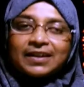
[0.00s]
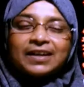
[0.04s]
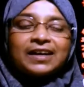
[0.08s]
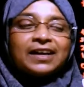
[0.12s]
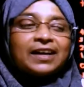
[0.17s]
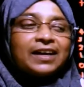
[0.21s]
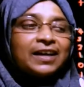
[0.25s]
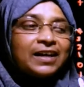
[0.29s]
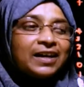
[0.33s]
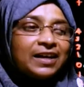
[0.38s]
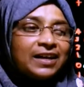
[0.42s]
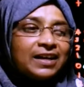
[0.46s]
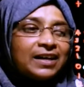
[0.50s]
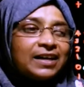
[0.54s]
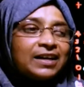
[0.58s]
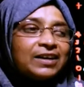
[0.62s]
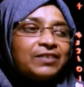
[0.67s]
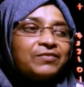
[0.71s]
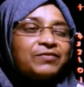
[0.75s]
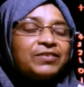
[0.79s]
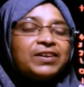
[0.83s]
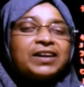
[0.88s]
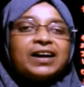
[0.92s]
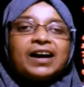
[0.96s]
Here
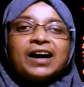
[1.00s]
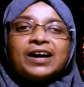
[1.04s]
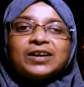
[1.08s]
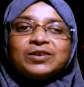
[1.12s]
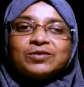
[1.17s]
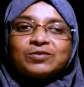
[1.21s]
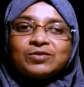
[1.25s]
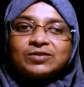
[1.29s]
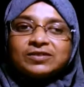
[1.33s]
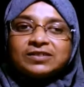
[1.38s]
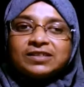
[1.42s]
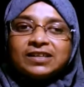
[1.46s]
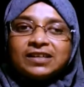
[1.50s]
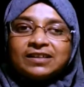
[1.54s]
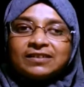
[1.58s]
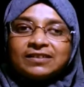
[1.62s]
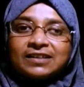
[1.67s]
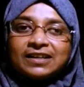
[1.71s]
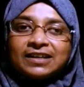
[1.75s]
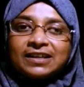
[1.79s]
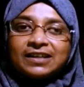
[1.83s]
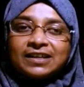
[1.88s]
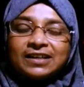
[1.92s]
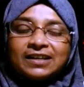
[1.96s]
we are using
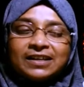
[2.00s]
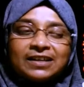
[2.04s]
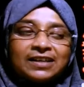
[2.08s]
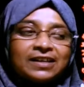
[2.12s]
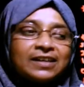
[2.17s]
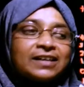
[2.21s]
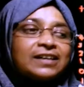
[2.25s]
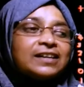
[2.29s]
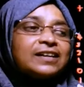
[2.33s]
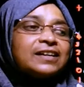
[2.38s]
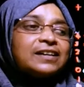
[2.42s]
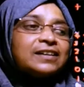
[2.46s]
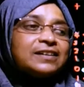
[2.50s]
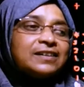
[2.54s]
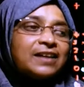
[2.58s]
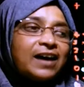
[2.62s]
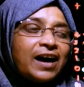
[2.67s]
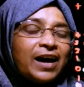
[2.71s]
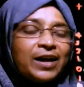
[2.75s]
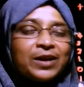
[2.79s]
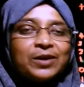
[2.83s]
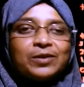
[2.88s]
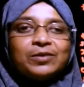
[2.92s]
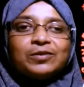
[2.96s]
the
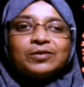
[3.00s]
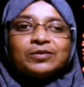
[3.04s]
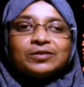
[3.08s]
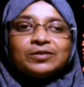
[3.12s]
diode.